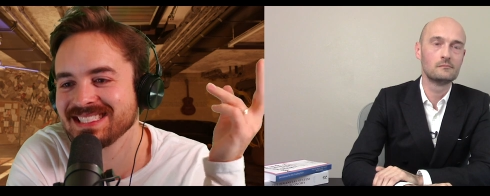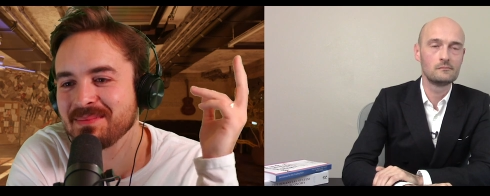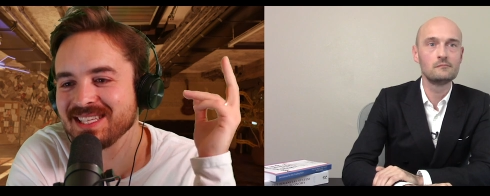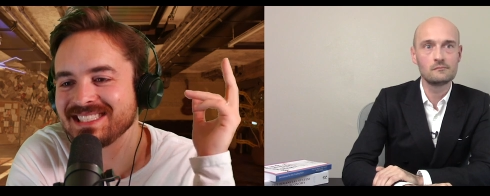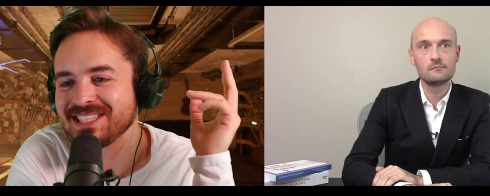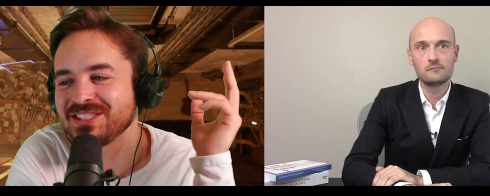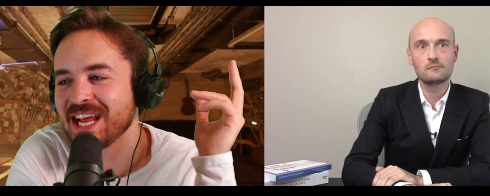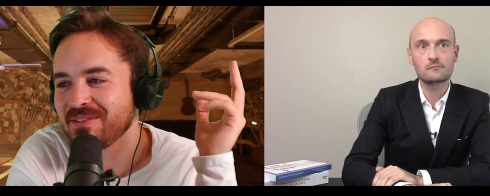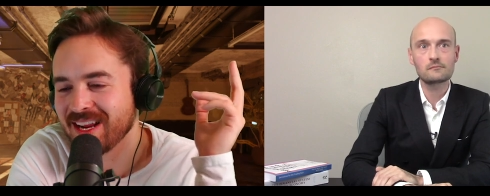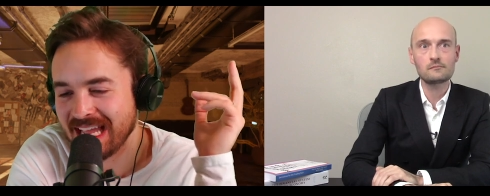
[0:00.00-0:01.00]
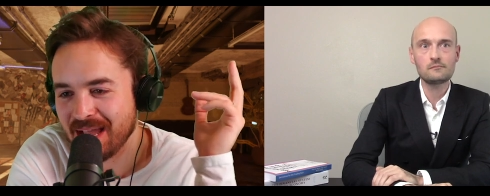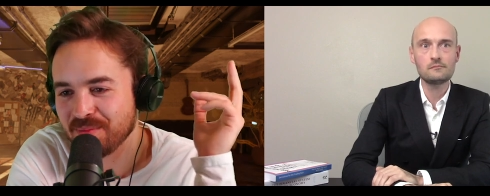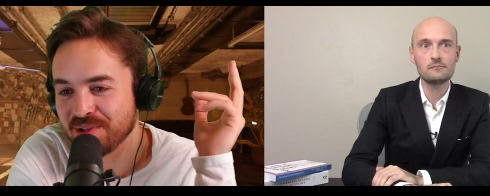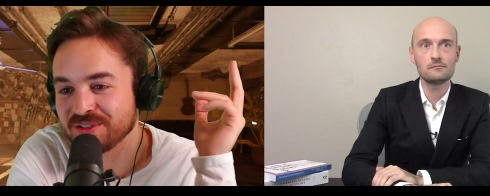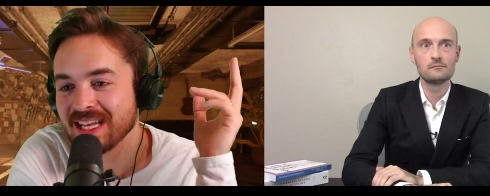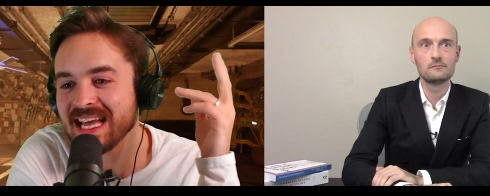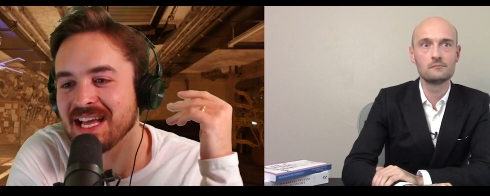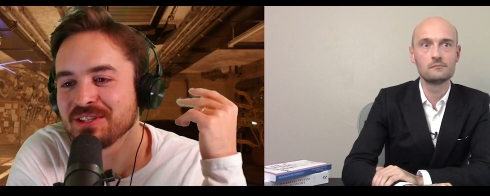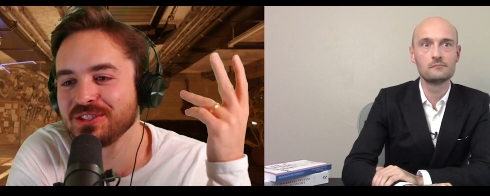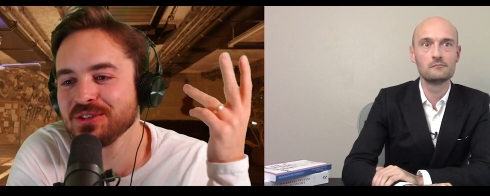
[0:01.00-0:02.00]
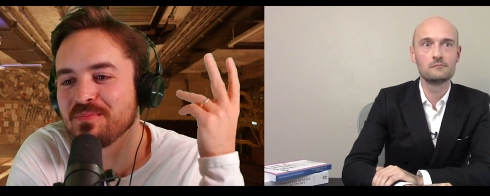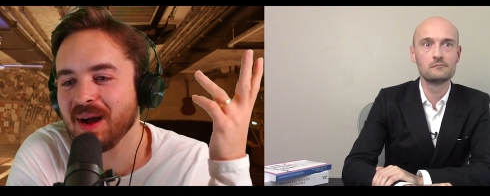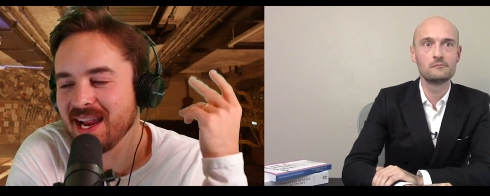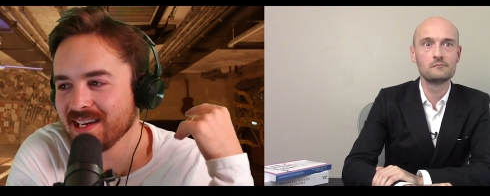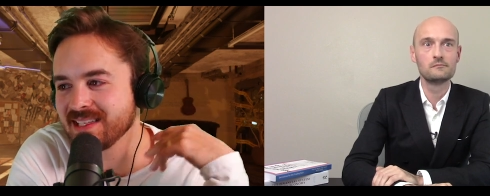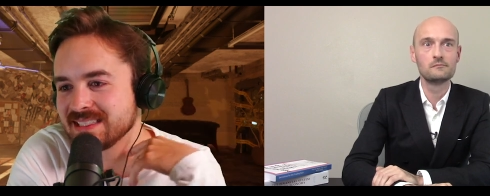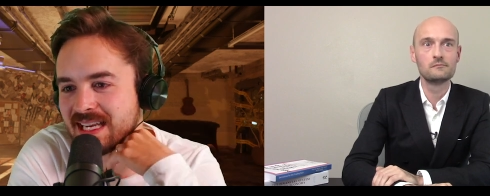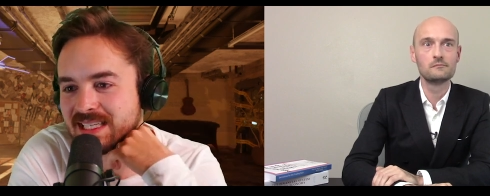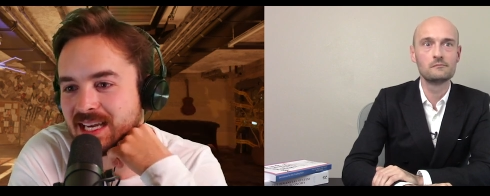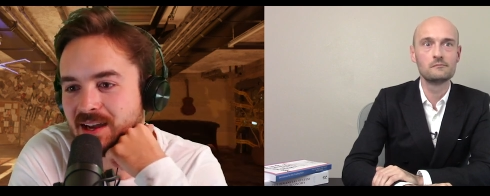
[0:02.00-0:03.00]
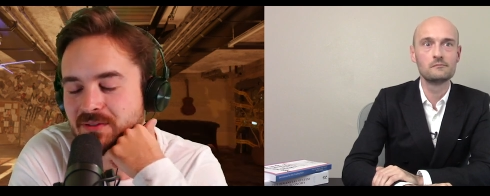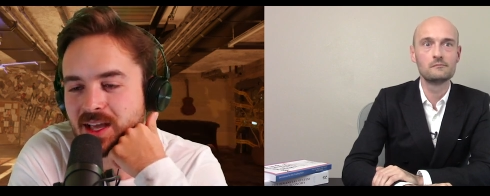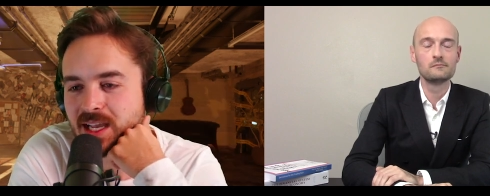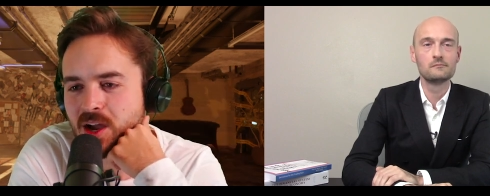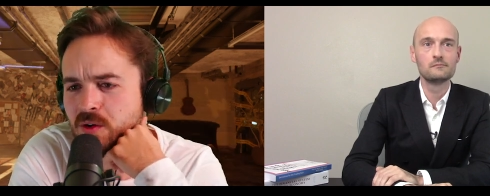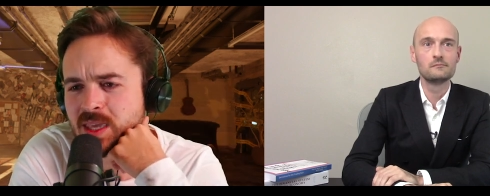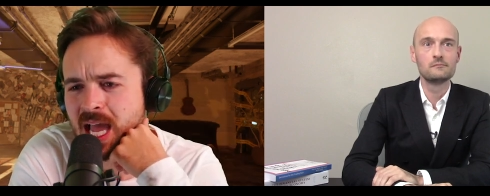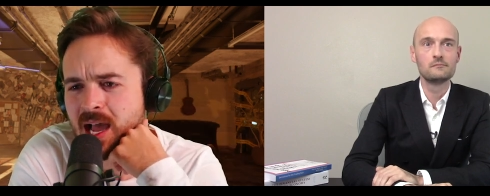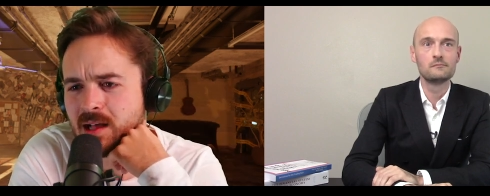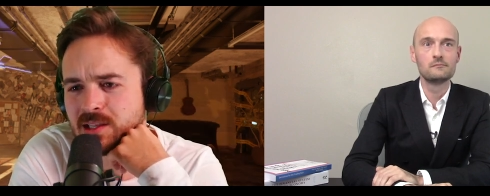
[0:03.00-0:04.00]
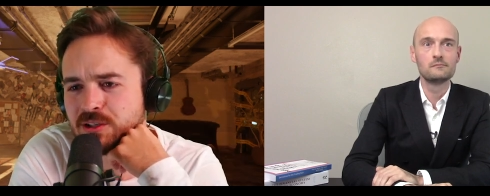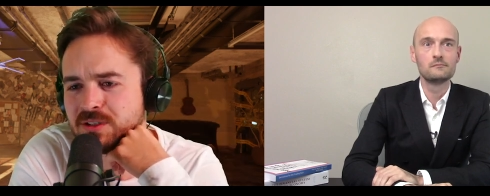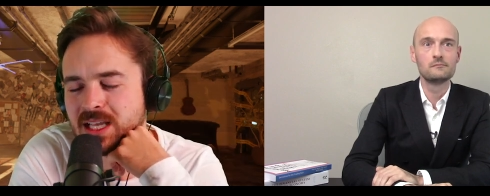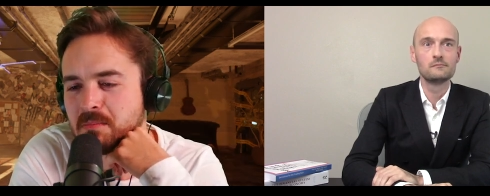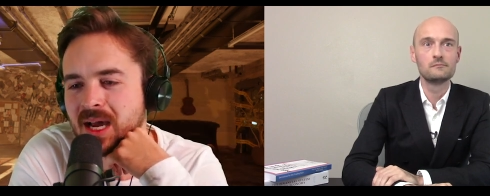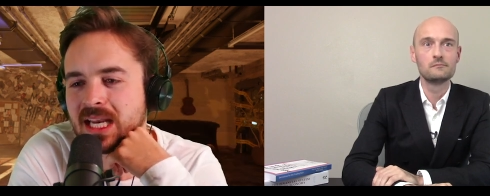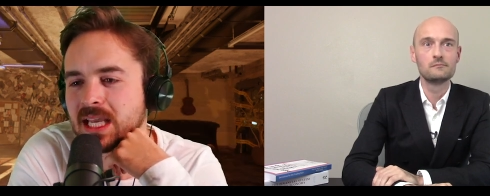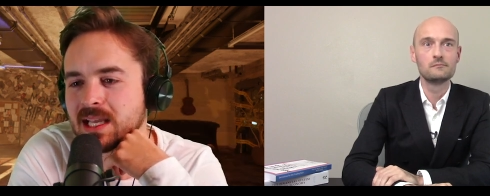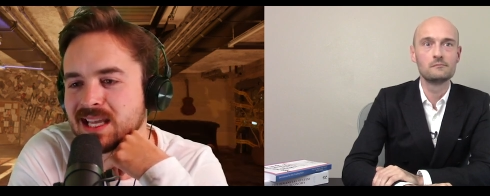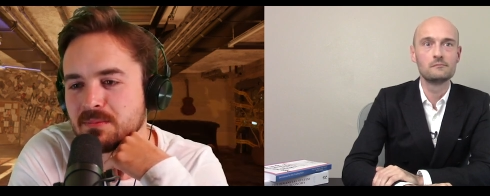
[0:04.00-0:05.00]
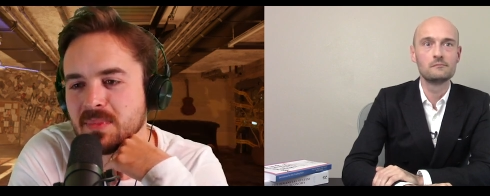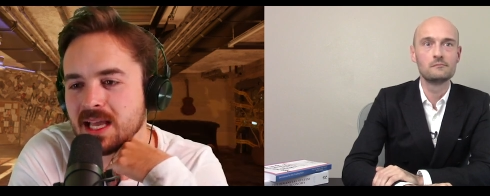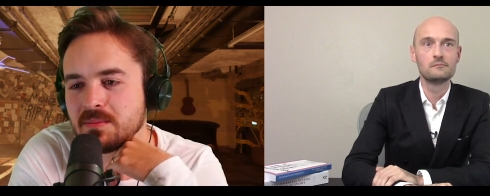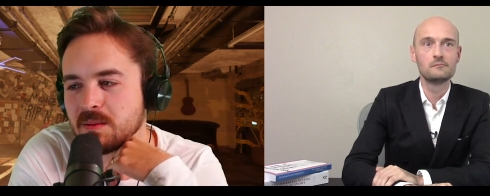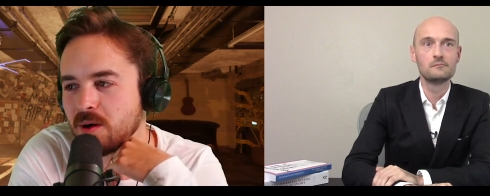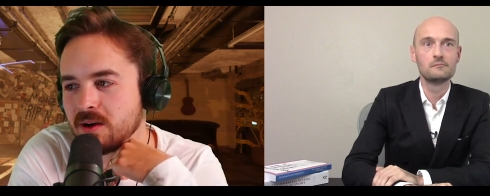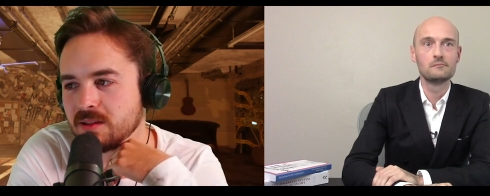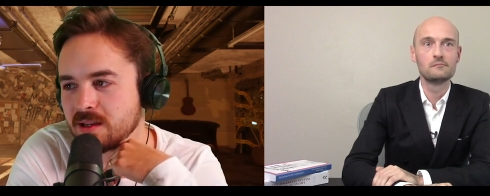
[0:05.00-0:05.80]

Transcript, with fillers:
Speaker 1: Some of these degenerate gamblers do buy into this idea of like, oh yeah, losing money can make me part